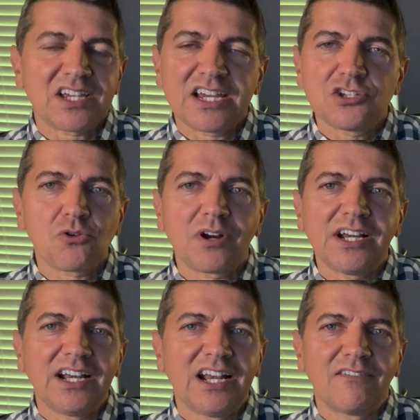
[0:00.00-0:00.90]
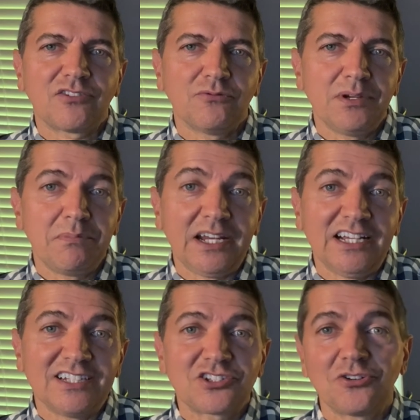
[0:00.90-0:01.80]
I enjoyed it enough to repeat
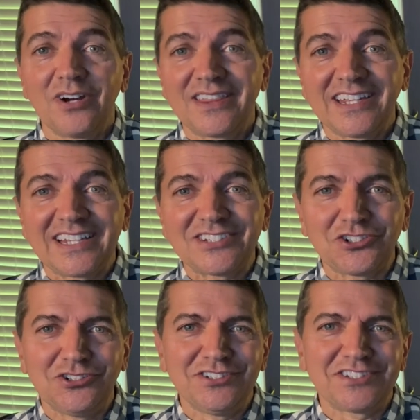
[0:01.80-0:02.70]
it, so I think that's a good